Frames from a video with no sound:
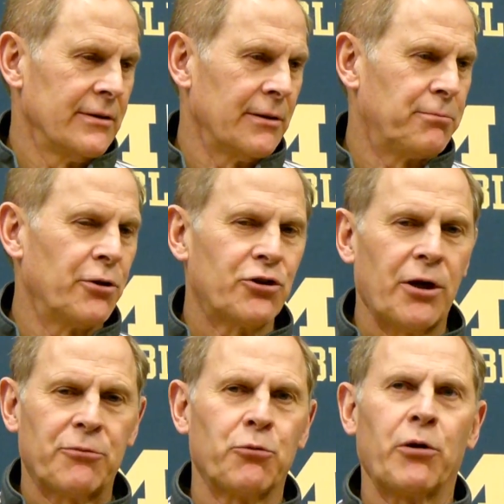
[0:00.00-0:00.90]
The
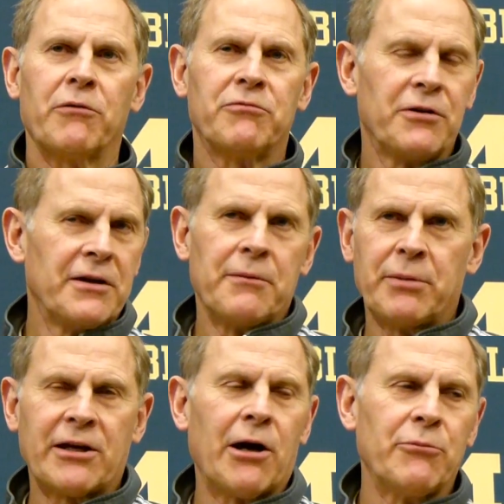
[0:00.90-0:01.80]
push-ups would have
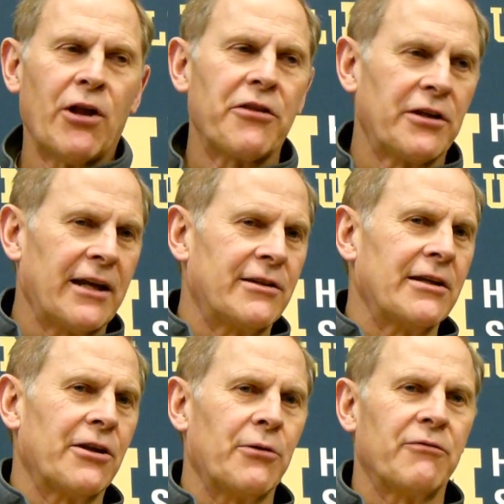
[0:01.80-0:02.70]
become nothing at the
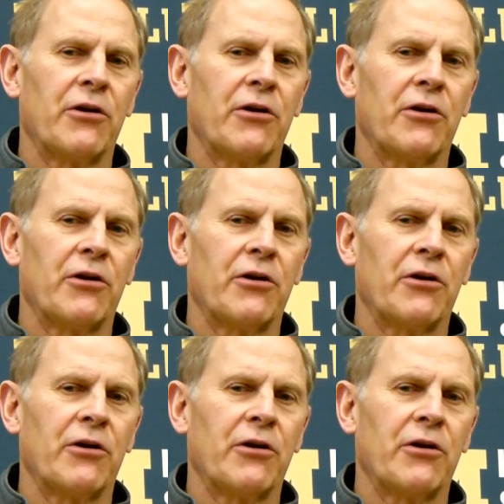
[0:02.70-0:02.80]
other end.